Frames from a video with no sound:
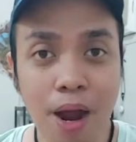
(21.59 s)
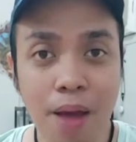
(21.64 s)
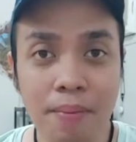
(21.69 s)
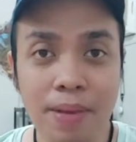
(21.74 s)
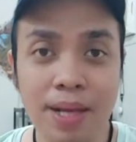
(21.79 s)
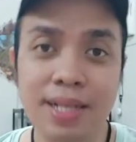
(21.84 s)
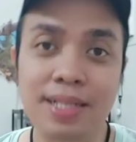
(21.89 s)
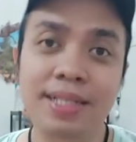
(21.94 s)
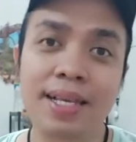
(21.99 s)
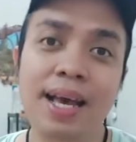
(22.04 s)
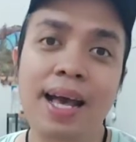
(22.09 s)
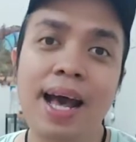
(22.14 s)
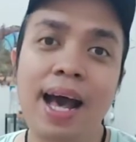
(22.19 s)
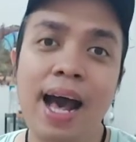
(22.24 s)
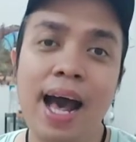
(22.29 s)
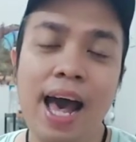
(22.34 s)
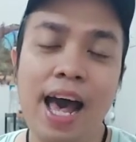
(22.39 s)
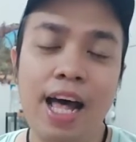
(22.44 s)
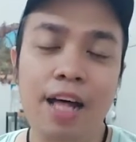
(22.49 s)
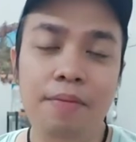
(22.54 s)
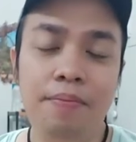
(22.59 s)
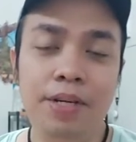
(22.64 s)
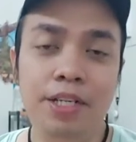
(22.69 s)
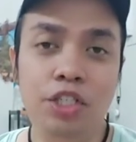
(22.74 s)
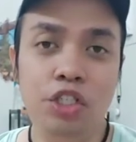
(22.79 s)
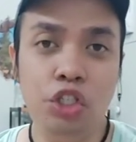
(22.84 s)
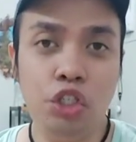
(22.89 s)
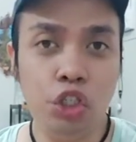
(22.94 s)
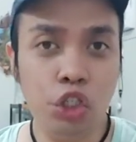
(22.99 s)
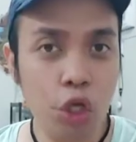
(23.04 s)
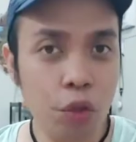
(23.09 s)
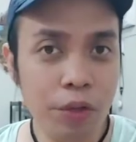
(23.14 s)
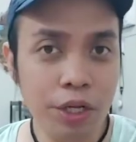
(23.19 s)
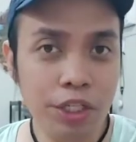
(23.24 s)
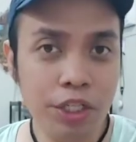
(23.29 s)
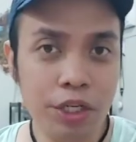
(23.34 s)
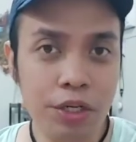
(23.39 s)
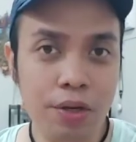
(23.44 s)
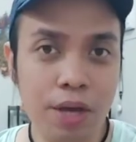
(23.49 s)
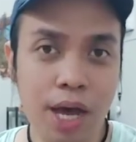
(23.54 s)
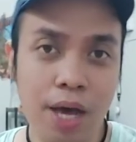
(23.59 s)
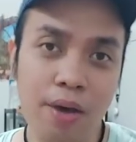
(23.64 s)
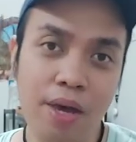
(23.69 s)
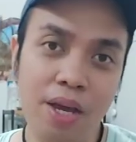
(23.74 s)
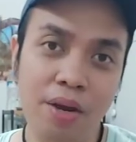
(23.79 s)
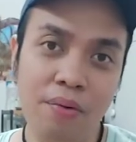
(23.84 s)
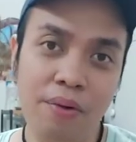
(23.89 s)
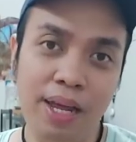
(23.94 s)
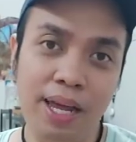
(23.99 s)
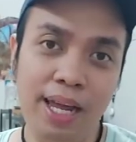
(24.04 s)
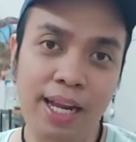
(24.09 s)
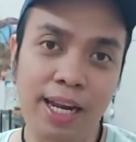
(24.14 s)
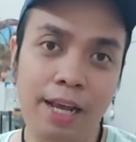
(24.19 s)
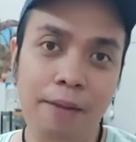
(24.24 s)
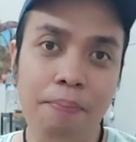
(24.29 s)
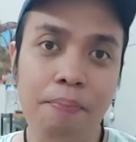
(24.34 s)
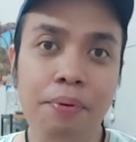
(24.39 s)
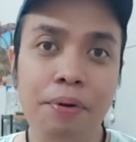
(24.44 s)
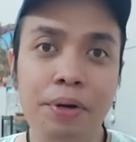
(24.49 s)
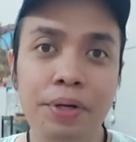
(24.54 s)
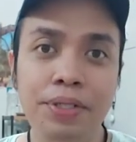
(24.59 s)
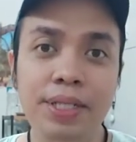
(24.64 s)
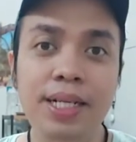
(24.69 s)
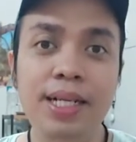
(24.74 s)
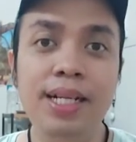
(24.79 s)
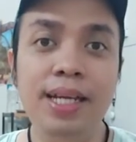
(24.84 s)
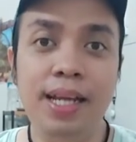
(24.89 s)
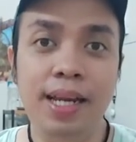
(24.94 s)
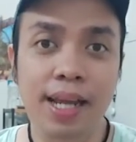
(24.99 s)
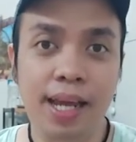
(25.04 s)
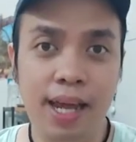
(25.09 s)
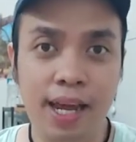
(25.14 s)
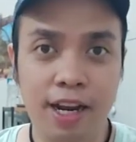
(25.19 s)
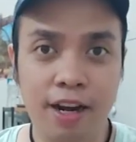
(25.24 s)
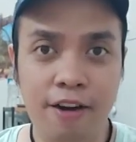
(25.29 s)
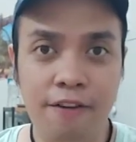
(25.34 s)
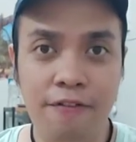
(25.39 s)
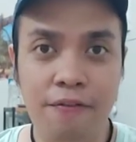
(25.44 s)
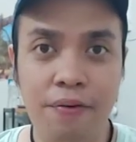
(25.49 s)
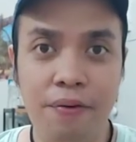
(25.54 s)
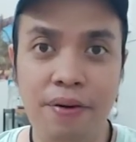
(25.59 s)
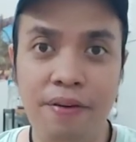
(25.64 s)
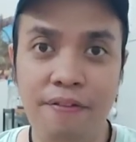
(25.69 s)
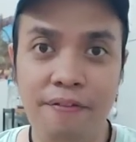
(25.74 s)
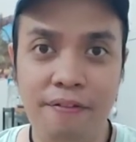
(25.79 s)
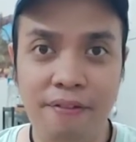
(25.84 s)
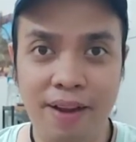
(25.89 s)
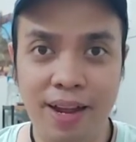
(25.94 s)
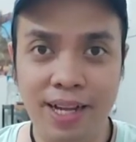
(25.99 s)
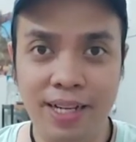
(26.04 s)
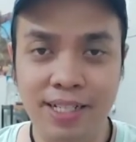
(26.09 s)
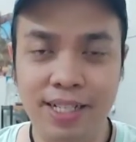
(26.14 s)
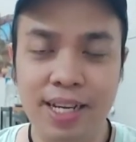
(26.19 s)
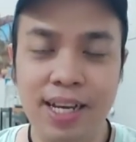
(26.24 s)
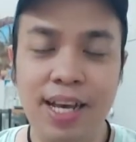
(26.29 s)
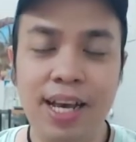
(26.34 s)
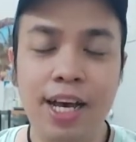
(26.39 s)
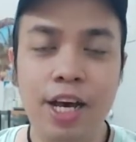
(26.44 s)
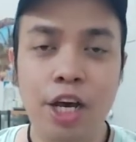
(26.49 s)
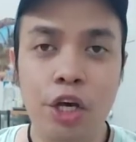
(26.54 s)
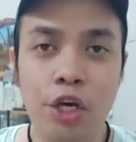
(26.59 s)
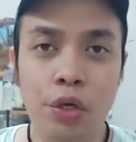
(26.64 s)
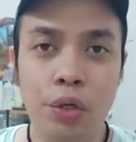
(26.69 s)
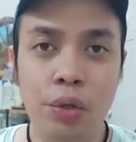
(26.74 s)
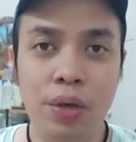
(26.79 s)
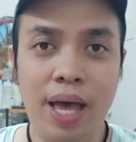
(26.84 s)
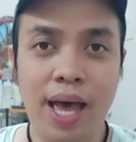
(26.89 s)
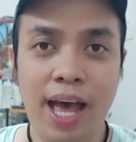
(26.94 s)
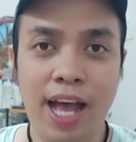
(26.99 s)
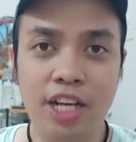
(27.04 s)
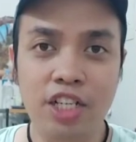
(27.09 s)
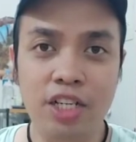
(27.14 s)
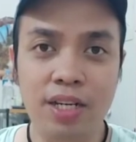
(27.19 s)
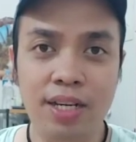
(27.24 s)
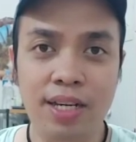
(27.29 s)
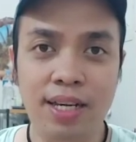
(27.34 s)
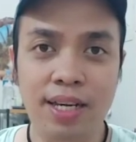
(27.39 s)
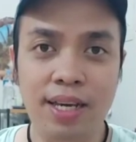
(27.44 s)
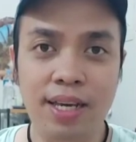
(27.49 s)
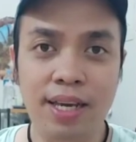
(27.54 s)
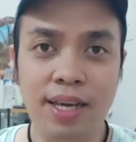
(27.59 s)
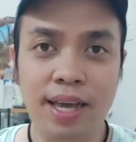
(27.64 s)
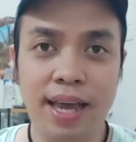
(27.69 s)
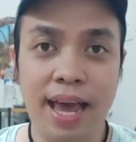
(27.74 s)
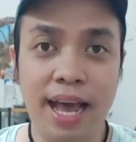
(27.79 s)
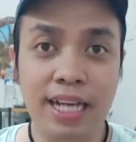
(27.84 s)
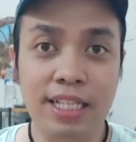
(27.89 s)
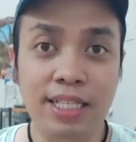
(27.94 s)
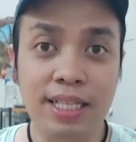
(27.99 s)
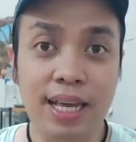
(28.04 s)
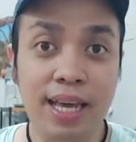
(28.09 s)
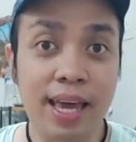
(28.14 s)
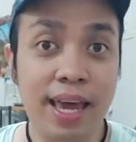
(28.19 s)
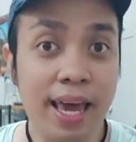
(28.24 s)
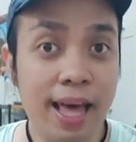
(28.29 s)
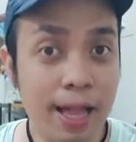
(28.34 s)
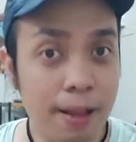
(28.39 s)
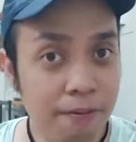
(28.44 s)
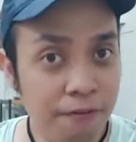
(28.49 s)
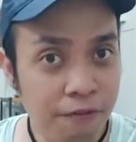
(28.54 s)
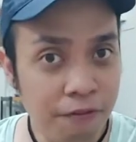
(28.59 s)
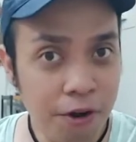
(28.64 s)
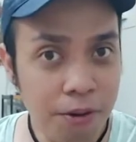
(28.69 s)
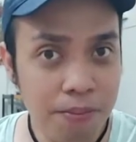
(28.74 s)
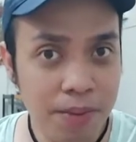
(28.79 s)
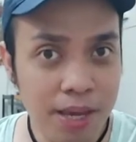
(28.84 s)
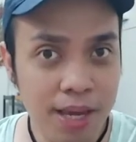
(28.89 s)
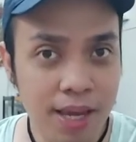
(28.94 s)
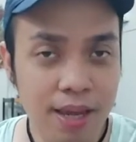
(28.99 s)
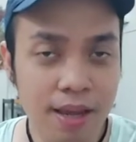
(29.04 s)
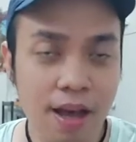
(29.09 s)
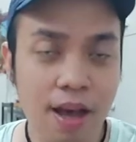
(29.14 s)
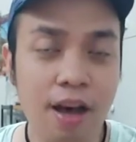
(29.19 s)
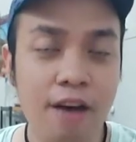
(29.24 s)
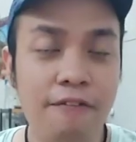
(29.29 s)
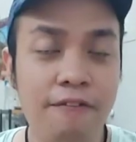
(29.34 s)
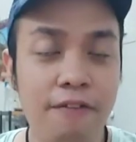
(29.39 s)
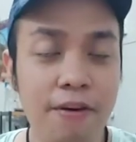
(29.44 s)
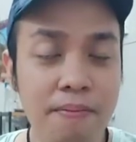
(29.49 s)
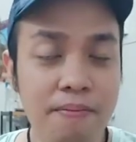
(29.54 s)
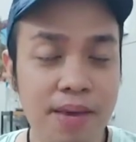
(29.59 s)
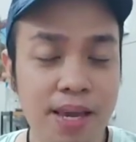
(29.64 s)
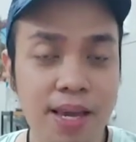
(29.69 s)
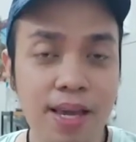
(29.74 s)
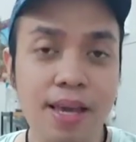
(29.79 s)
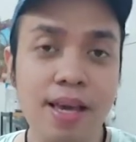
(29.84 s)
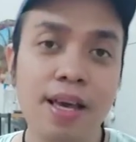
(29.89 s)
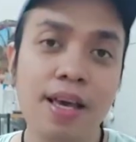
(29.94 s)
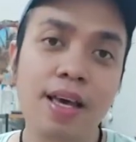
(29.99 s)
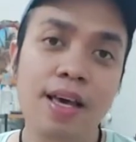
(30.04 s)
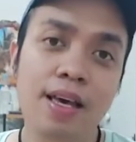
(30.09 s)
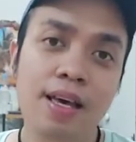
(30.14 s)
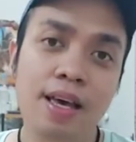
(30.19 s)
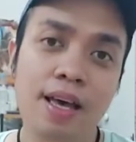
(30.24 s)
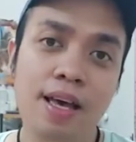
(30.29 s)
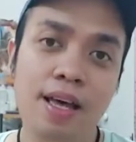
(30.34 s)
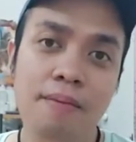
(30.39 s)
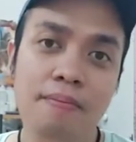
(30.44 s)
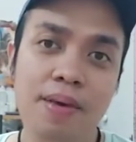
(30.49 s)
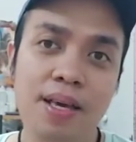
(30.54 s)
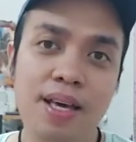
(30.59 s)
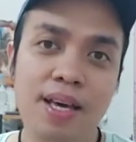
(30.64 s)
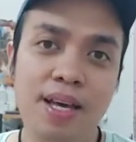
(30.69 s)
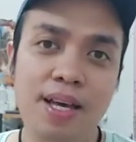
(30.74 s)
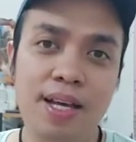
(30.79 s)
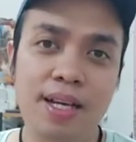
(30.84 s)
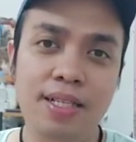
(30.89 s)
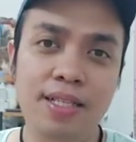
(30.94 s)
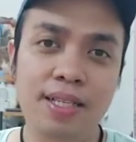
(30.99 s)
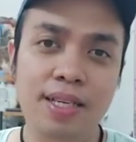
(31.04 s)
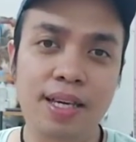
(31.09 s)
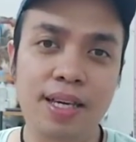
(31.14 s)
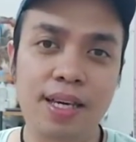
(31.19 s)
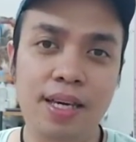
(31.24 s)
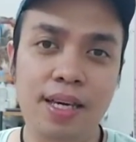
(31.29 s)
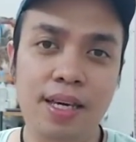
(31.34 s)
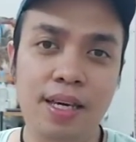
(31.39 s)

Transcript: promised, I'll be showing to you how I create a personal inhaler for a friend who actually asked help from me, because